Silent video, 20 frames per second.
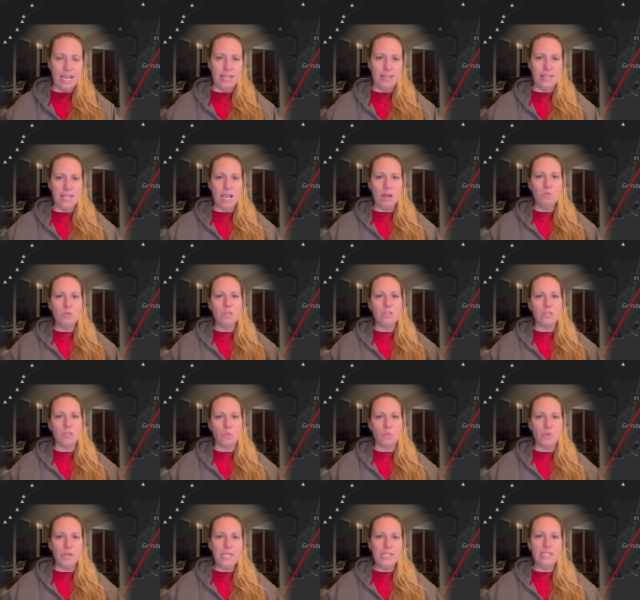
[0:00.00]
And that was
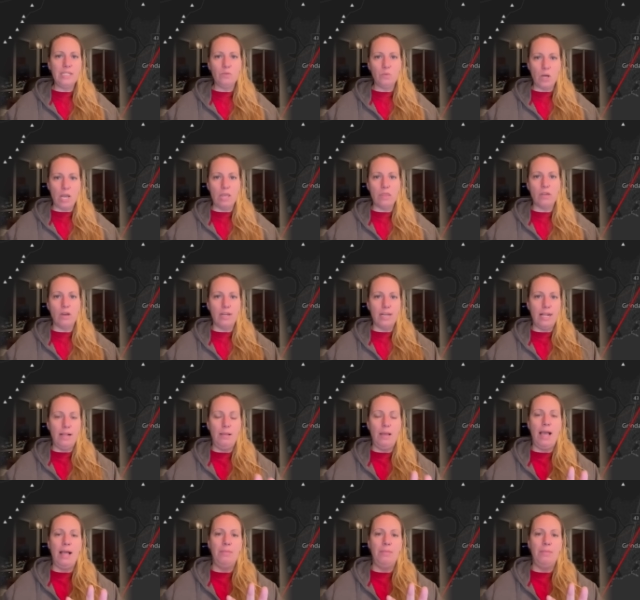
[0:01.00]
the reason why I thought I'll,